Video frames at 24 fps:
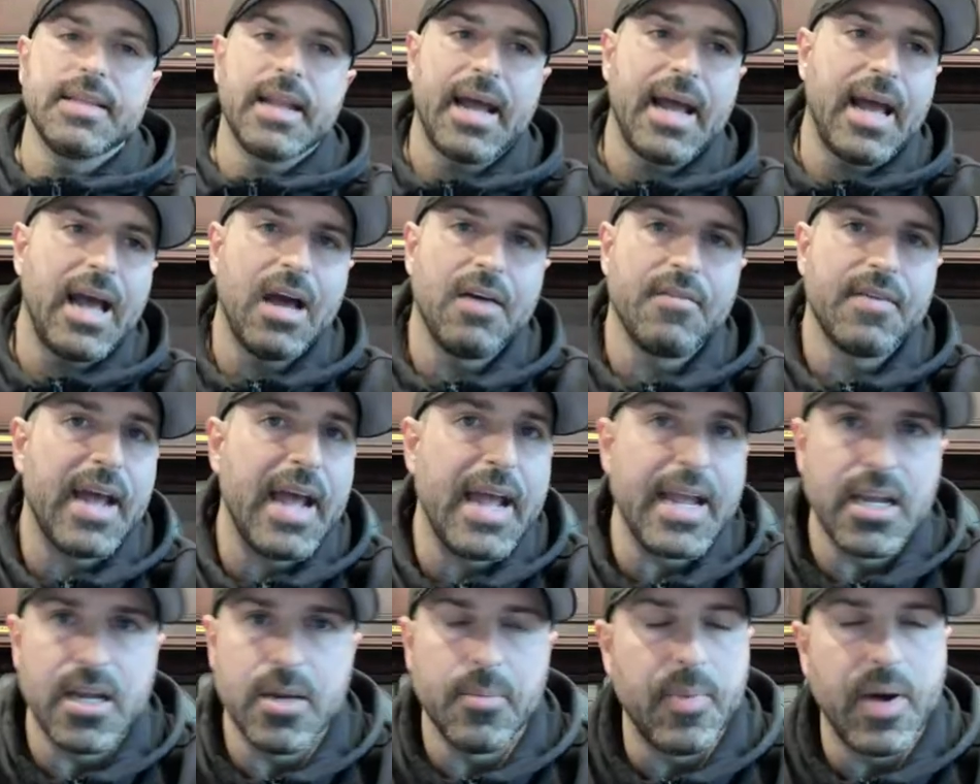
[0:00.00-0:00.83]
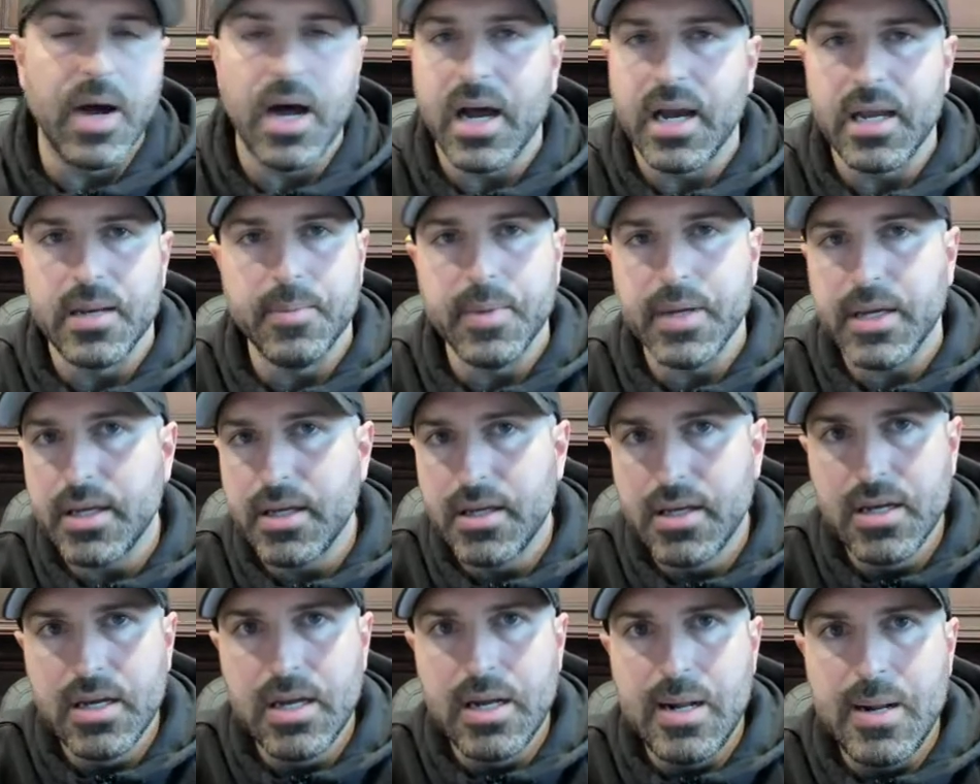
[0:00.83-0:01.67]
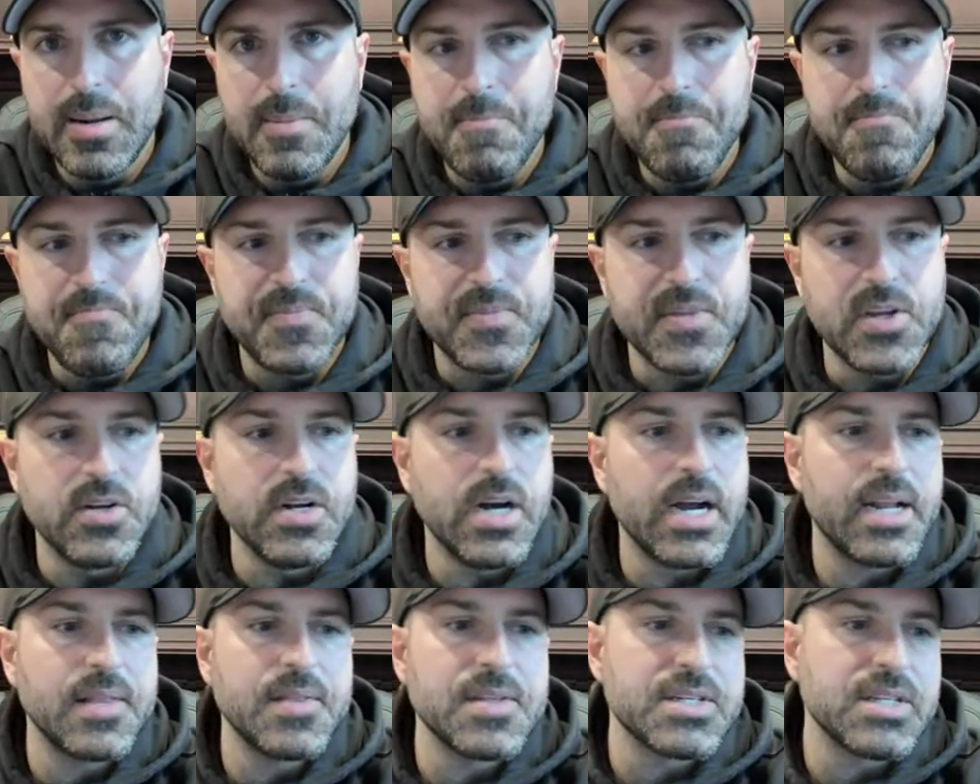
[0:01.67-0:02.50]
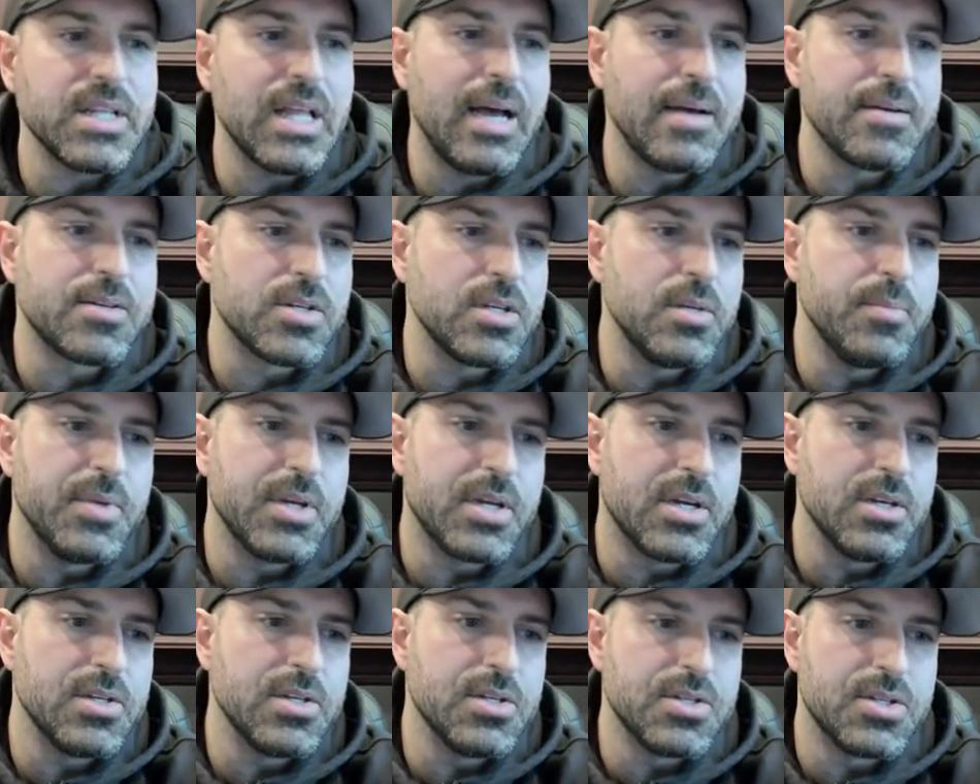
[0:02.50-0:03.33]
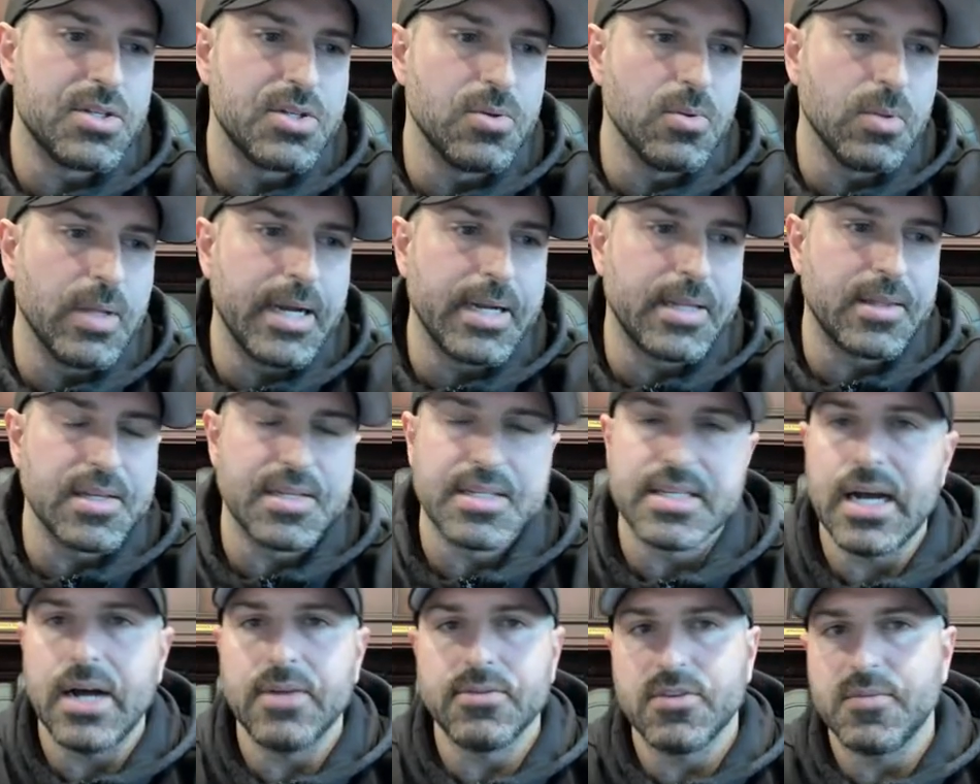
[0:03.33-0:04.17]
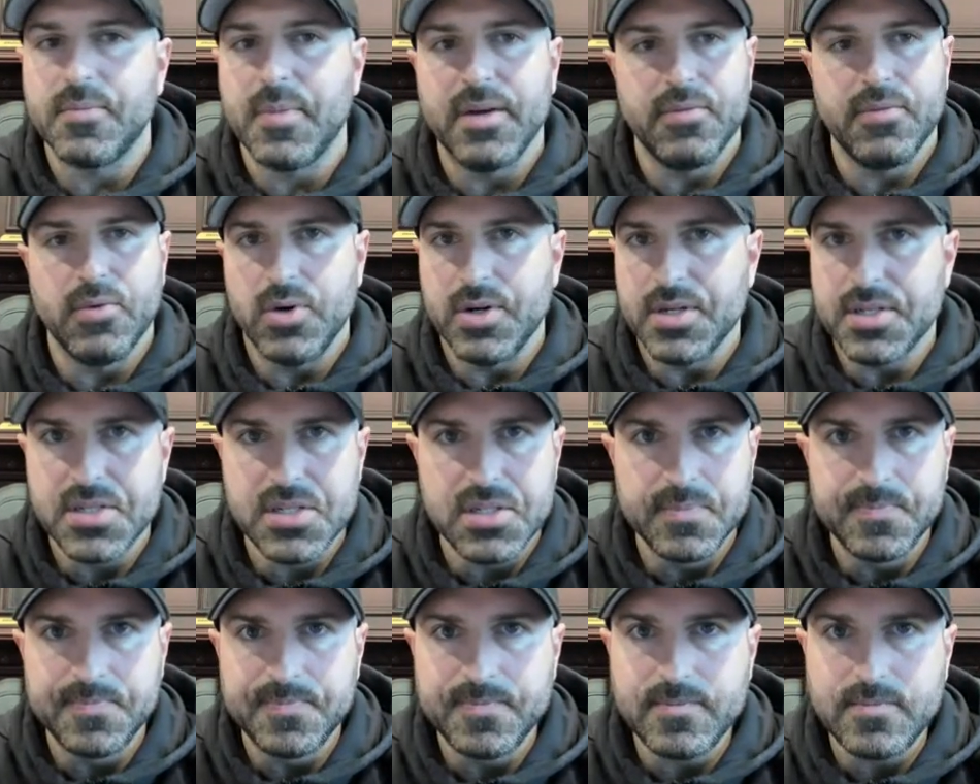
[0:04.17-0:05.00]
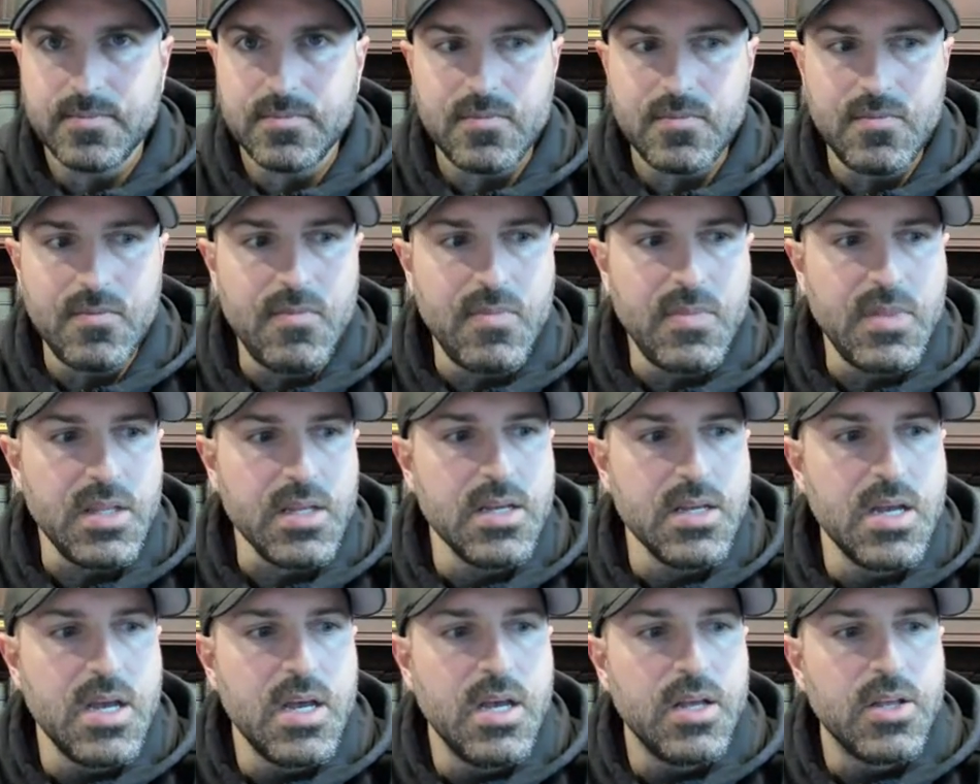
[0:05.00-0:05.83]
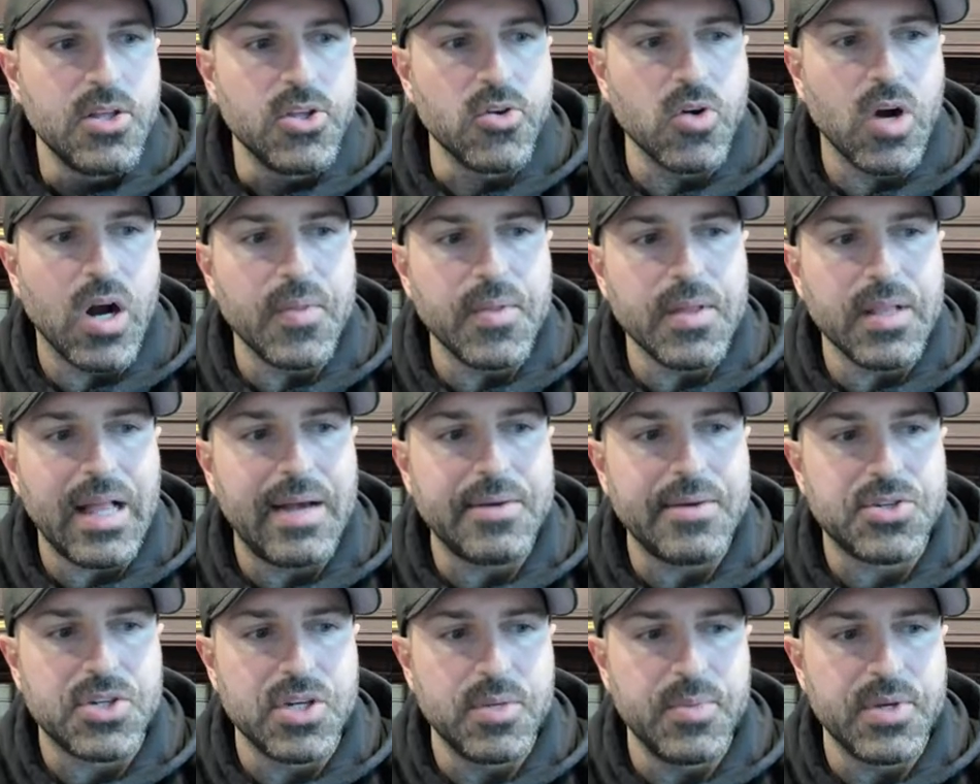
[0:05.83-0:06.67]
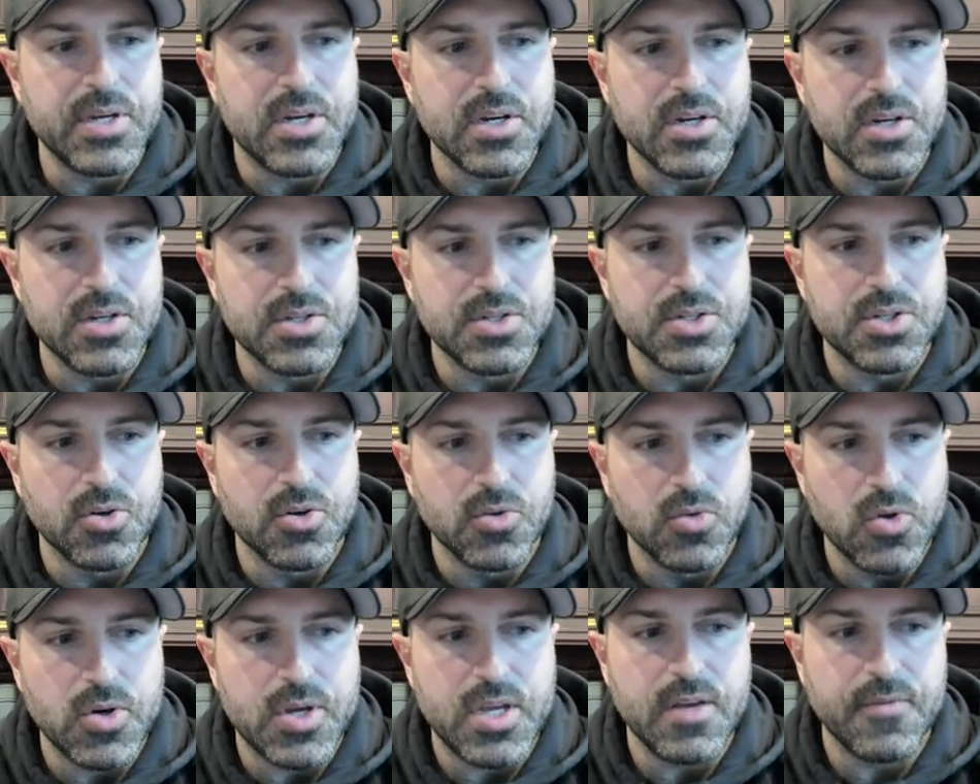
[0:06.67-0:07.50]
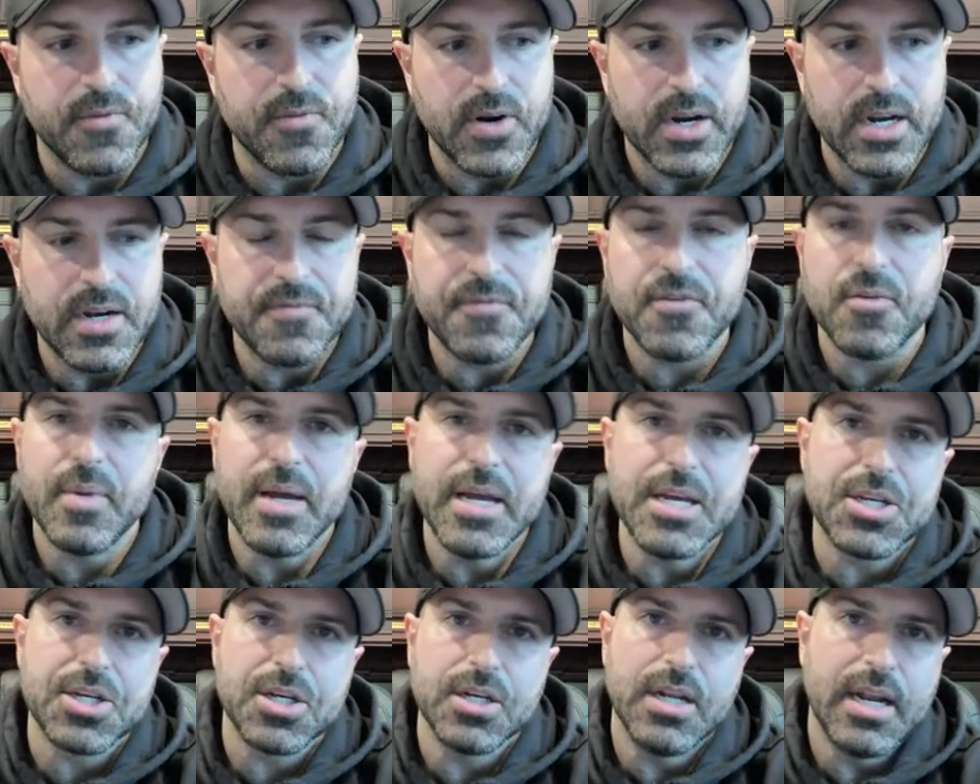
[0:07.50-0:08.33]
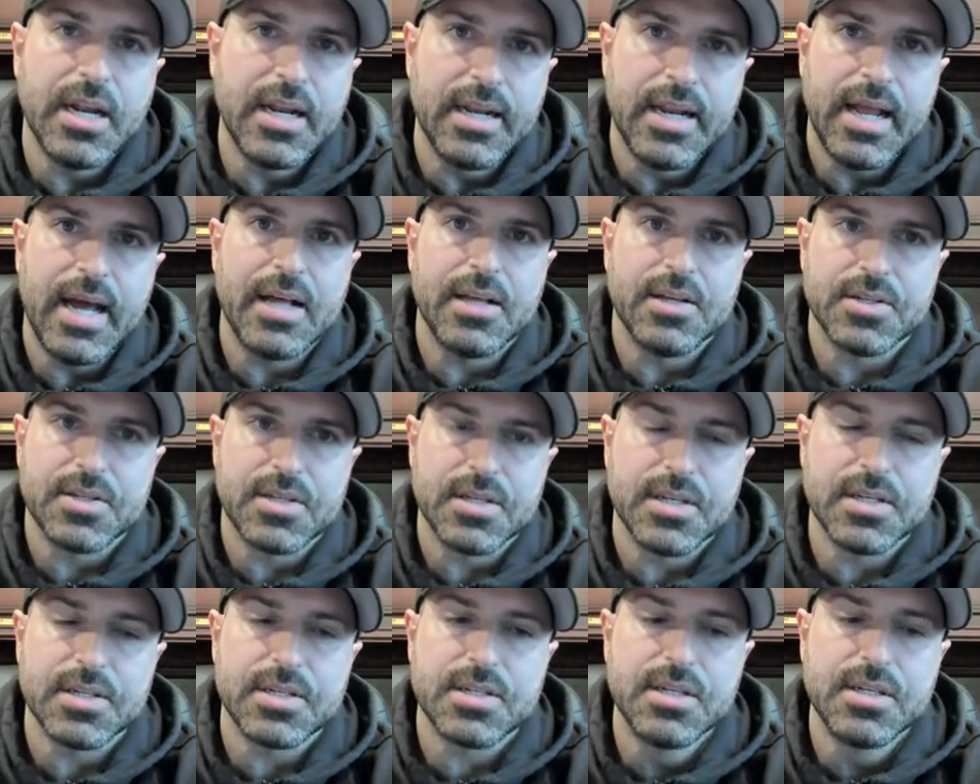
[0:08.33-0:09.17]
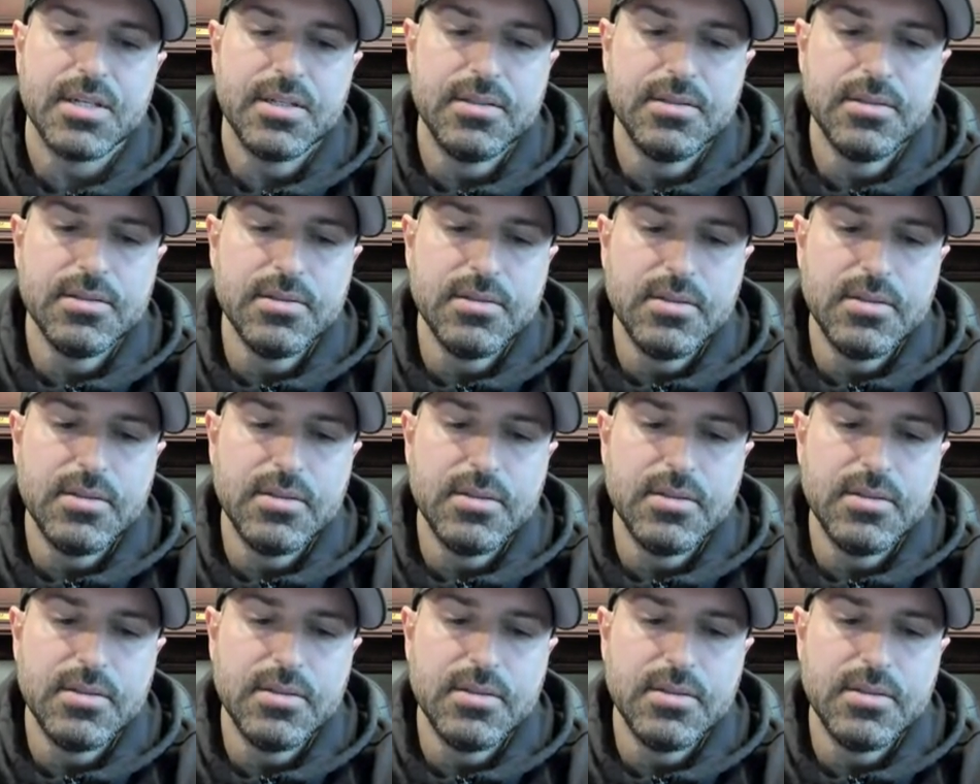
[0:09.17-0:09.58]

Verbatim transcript: that I have hanging behind me. You're not on this live stream because you like the sound of my voice. You're on the live stream because you're looking for information and analysis